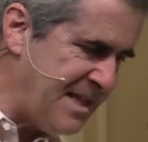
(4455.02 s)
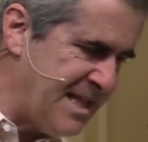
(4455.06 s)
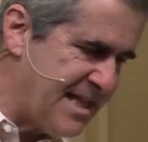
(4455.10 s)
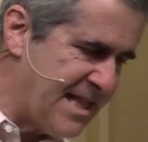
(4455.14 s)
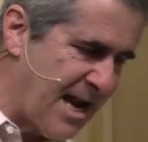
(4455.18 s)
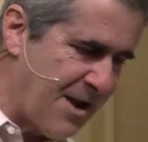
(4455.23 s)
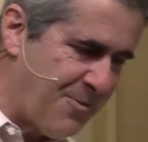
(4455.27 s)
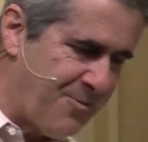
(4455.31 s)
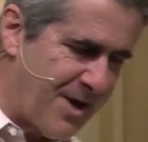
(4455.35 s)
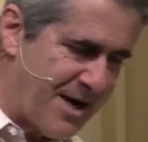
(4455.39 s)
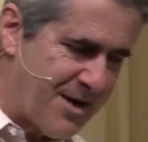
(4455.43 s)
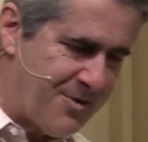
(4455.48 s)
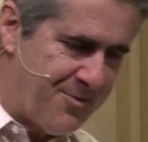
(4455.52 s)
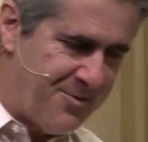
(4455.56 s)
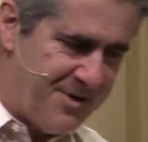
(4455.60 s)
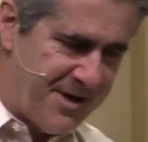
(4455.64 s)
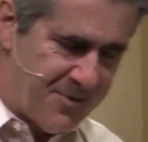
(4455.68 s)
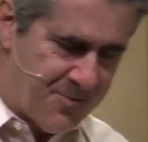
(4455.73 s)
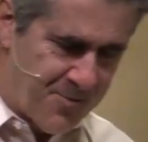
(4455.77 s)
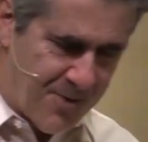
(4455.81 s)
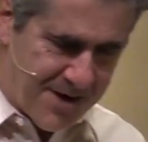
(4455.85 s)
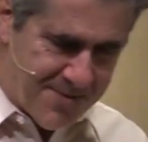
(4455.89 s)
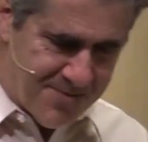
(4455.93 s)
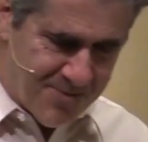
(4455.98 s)
Then I want to
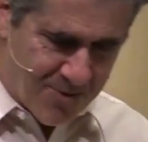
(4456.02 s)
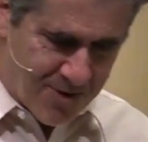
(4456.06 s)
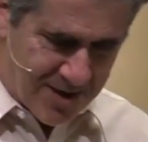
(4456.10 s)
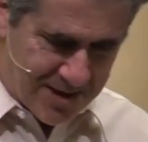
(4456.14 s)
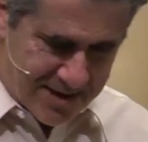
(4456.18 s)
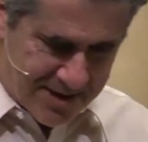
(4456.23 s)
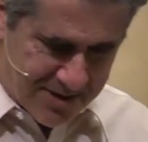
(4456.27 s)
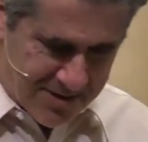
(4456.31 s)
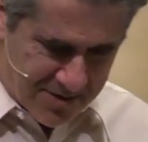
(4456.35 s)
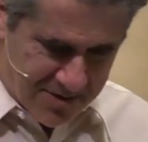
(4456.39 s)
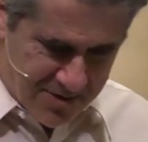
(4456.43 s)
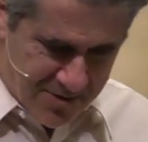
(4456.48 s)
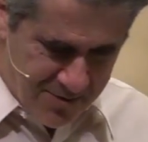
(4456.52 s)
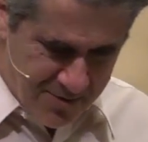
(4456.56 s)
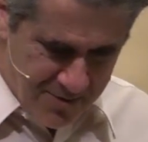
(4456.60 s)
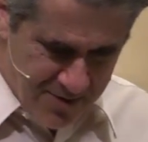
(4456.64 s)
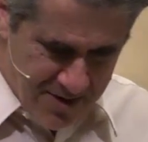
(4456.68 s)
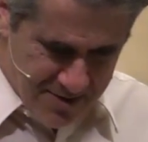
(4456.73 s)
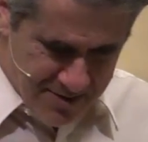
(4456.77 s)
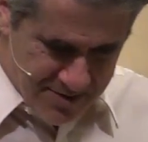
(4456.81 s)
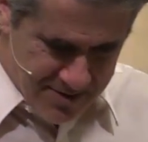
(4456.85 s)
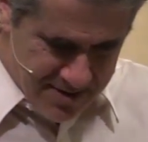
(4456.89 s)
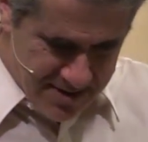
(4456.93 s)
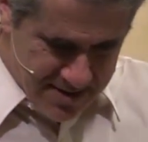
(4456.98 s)
read one more little
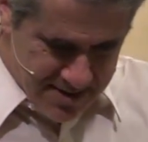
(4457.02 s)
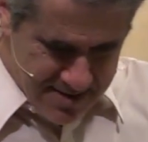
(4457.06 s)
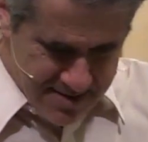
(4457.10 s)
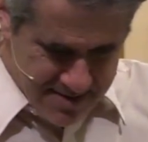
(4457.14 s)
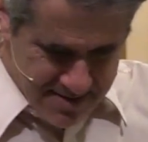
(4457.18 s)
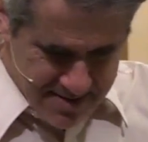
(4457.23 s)
quote.